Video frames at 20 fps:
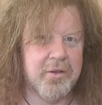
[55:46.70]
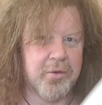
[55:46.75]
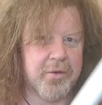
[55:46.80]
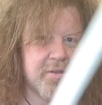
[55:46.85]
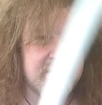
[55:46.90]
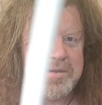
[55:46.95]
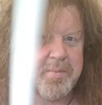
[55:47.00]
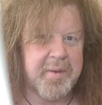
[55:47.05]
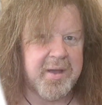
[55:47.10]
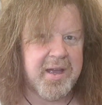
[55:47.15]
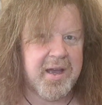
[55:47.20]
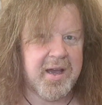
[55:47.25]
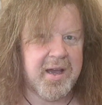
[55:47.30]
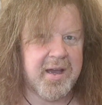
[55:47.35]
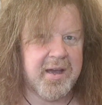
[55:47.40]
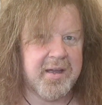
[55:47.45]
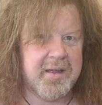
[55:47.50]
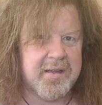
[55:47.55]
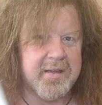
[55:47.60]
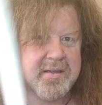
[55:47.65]
Look into my
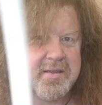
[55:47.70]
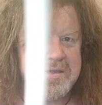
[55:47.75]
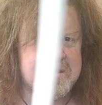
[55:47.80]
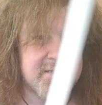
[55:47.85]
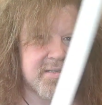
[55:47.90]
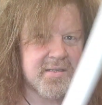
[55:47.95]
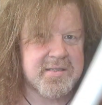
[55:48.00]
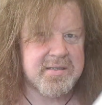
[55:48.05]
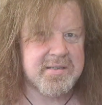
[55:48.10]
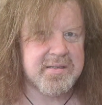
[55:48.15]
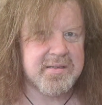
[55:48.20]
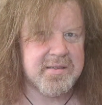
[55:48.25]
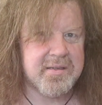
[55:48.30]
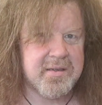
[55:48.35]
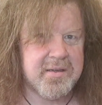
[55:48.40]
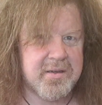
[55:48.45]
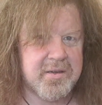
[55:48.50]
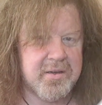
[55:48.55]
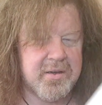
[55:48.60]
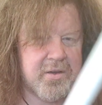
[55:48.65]
eyes.
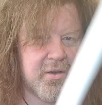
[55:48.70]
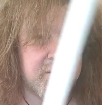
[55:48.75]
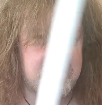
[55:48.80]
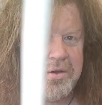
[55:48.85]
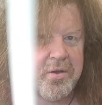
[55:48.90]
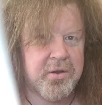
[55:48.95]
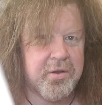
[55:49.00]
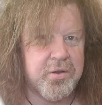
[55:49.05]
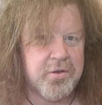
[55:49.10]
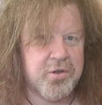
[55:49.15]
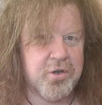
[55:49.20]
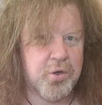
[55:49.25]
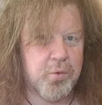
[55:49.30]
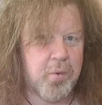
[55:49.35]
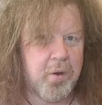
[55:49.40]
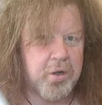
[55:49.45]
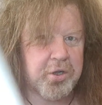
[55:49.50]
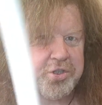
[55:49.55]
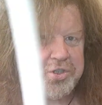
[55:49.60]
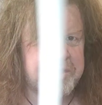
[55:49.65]
You're
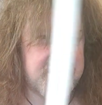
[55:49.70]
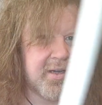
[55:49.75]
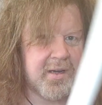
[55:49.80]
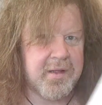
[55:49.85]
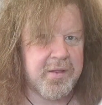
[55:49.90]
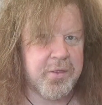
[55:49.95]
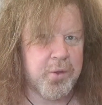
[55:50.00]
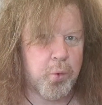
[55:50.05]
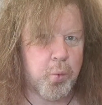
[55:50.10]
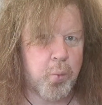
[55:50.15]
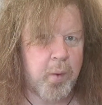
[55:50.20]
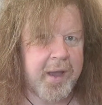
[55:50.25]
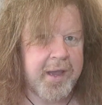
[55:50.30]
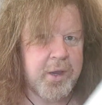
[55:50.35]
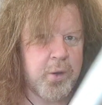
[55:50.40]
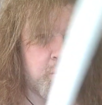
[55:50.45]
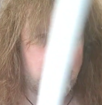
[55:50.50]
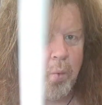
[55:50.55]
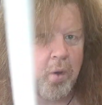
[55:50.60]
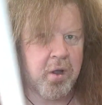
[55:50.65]
watching the
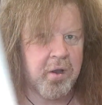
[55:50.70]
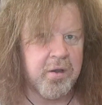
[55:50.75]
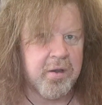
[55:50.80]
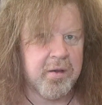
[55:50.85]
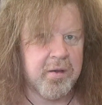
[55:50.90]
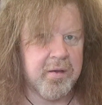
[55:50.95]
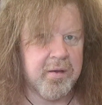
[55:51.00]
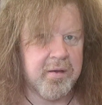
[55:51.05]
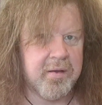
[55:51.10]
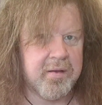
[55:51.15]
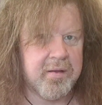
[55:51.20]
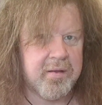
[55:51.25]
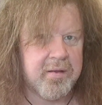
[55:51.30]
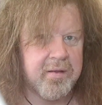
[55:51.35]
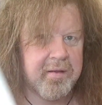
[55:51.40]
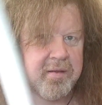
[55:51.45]
white wand.